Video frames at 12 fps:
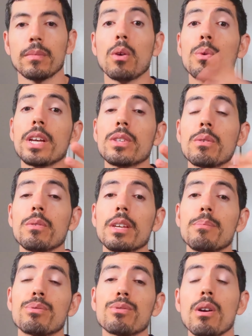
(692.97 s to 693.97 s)
Okay, so the
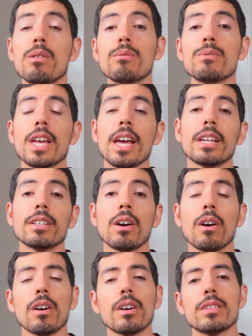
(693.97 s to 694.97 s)
pros and
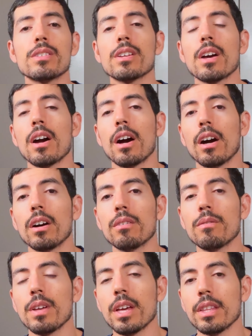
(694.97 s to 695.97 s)
cons
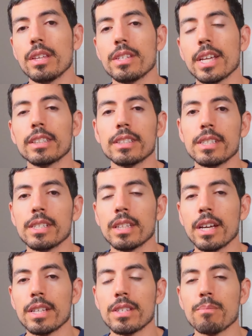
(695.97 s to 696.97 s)
of these LED
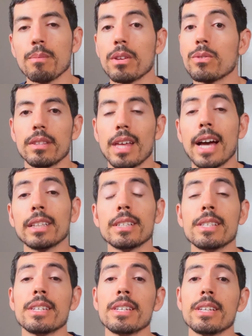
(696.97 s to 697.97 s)
lights. So the
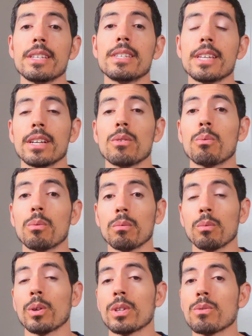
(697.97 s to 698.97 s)
LED sync
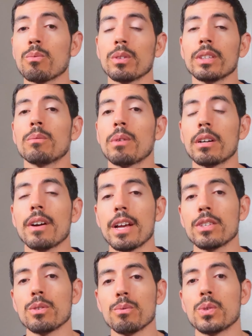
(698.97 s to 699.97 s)
works really well,
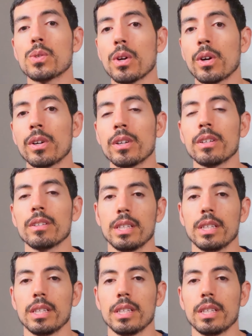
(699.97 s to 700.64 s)
as you saw.